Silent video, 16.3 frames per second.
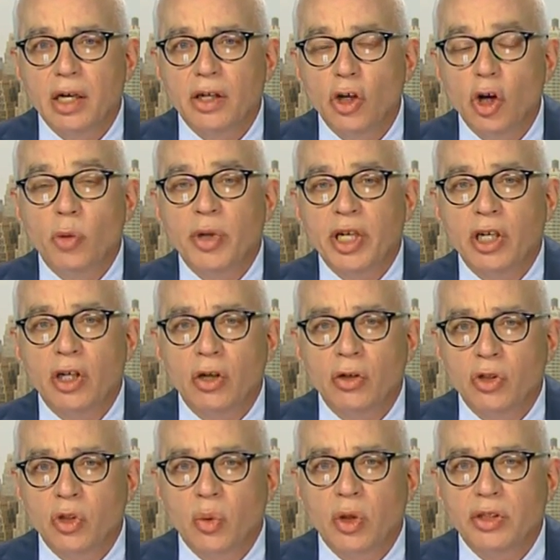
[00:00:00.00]
Nobody
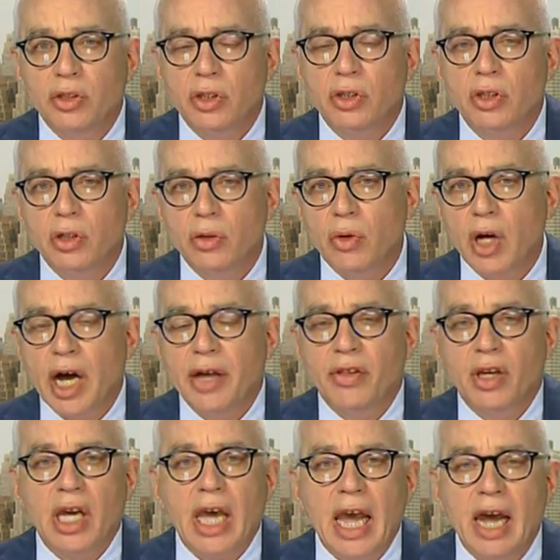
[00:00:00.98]
knows what to do. I
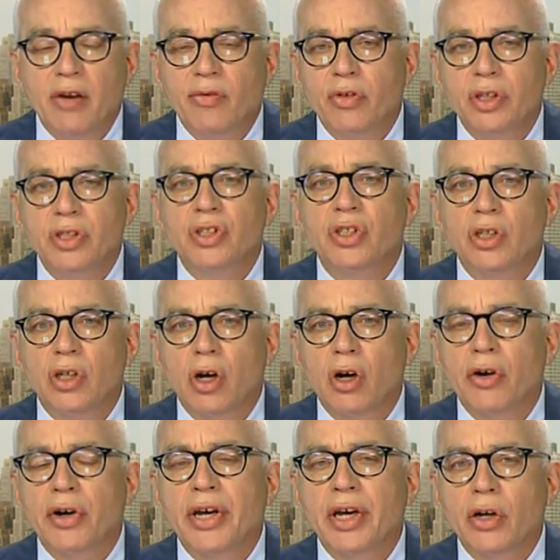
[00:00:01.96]
think every
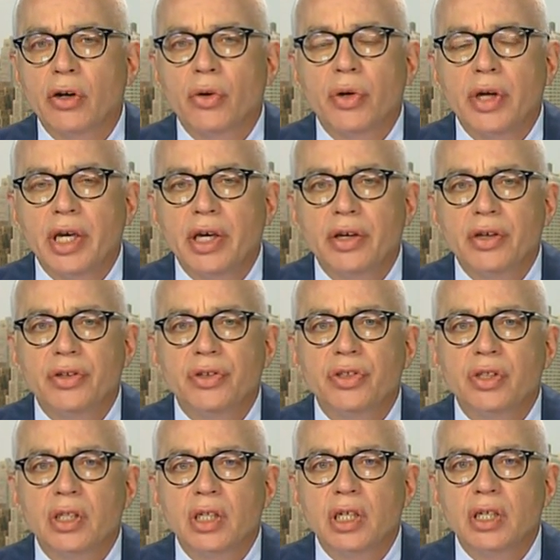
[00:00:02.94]
scenario
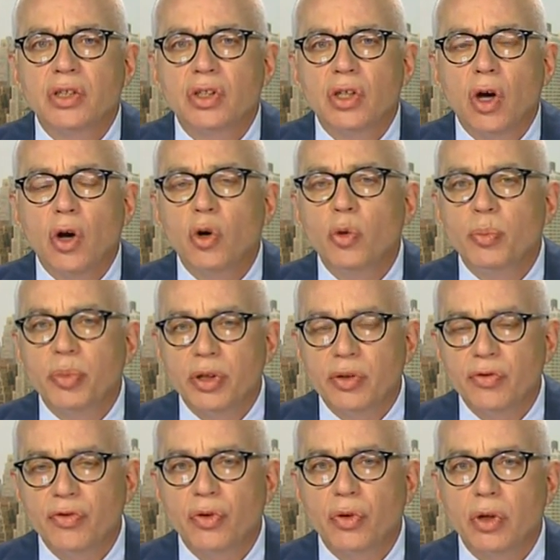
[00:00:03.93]
is
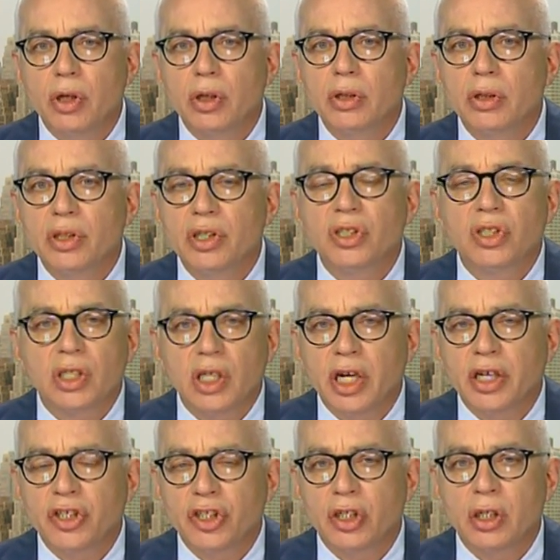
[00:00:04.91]
open for
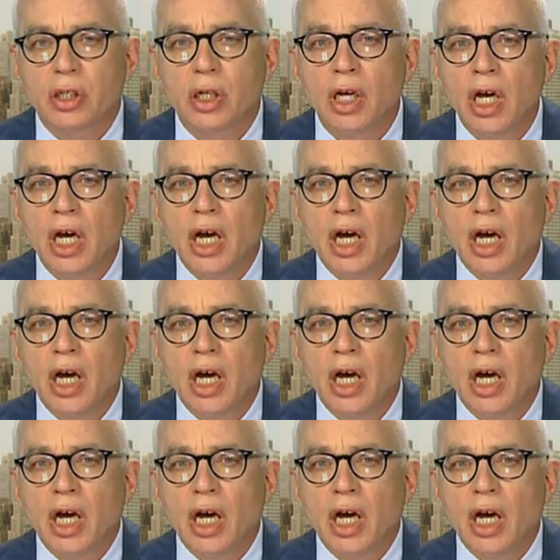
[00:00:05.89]
discussion.